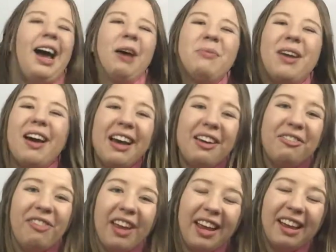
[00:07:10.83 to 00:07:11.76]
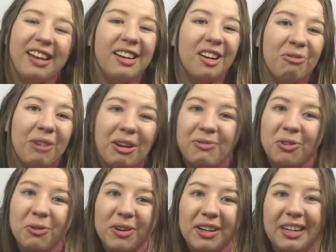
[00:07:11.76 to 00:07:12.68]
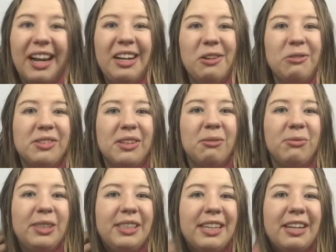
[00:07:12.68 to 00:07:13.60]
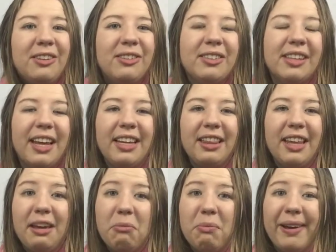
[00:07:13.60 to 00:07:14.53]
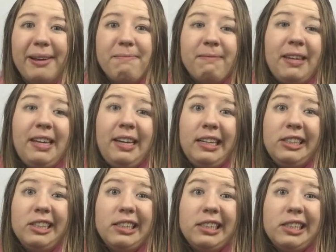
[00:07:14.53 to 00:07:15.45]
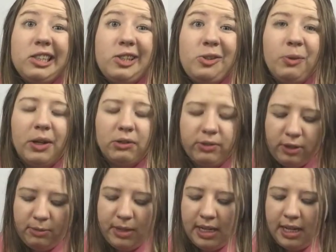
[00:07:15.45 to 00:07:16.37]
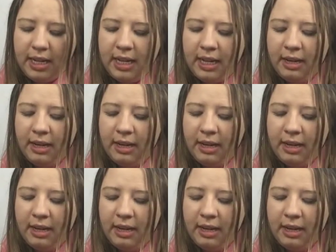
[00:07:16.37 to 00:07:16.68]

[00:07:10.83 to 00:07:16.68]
I'm not a fan of Ralph Lauren. I know some resellers like it, but it just doesn't do well for me.